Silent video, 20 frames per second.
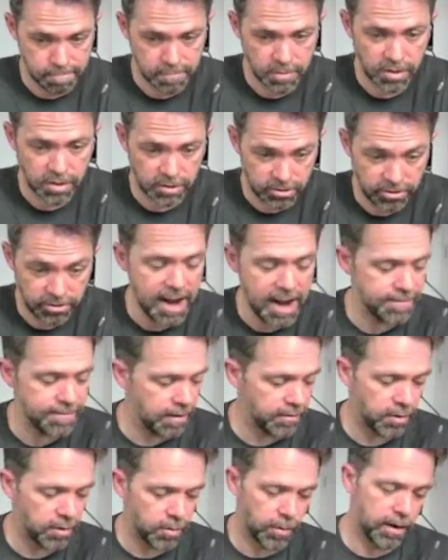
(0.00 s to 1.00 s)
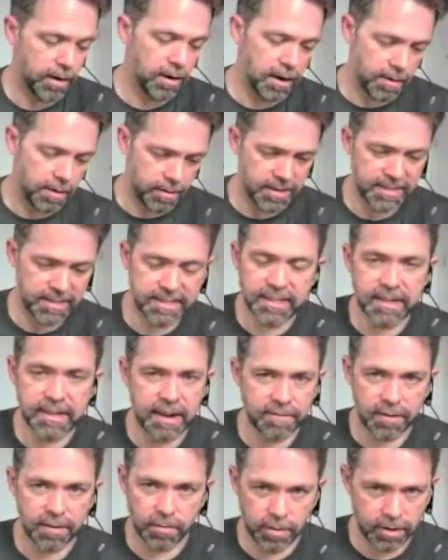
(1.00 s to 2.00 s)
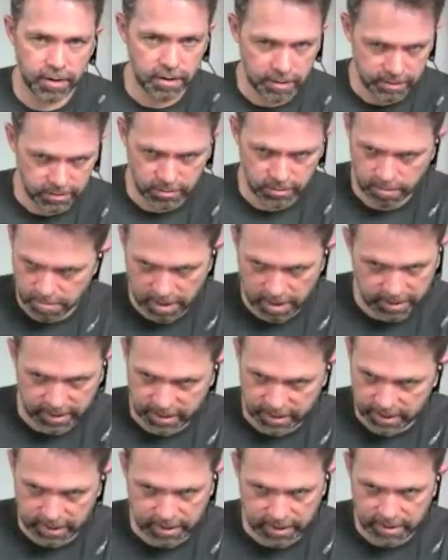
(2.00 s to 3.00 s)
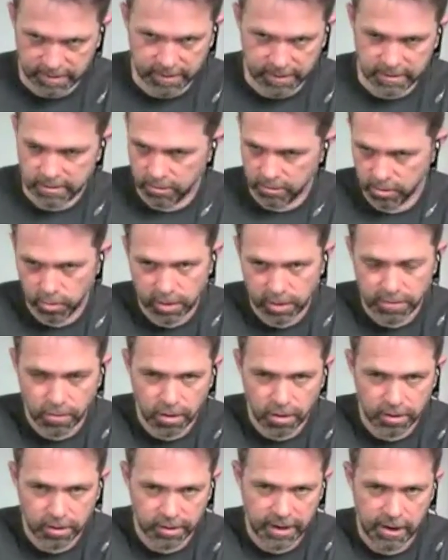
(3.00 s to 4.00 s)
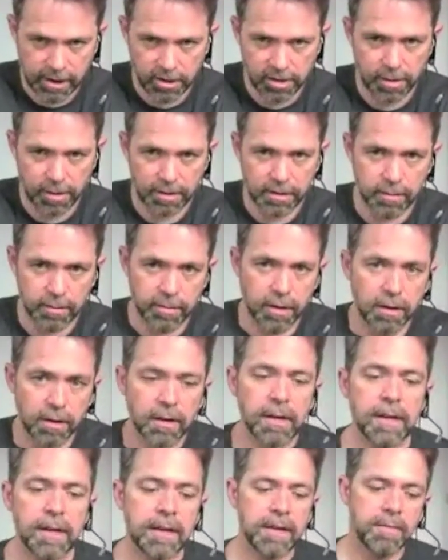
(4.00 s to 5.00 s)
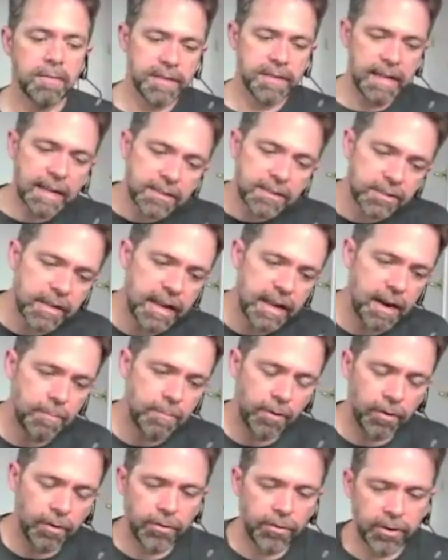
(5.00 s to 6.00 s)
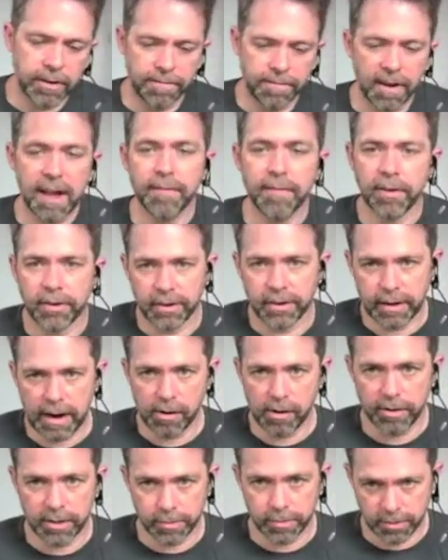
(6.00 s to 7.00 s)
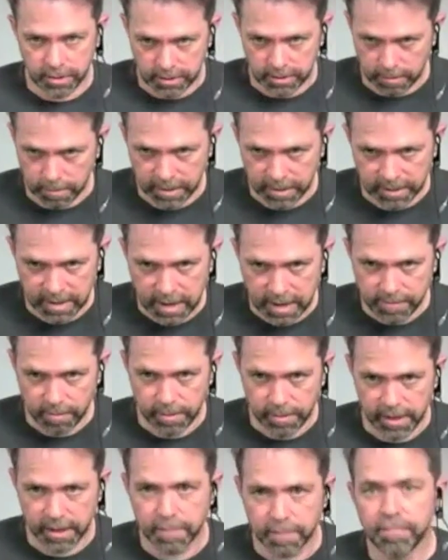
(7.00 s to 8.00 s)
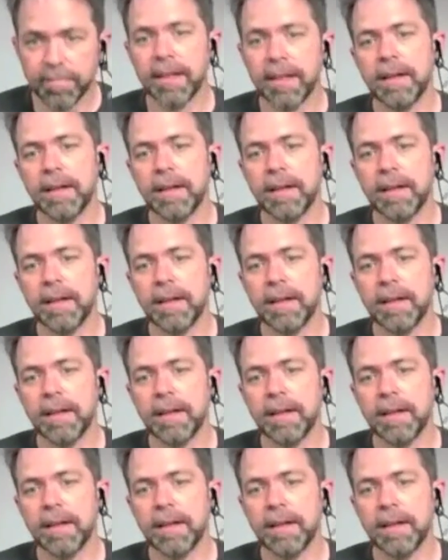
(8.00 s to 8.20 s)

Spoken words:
going to drive everywhere. I'm going to sit everywhere, and so I'm not going to get anything. So 2,400 calories probably tomorrow. But yesterday I burned 3,500 calories, which is a big day for me.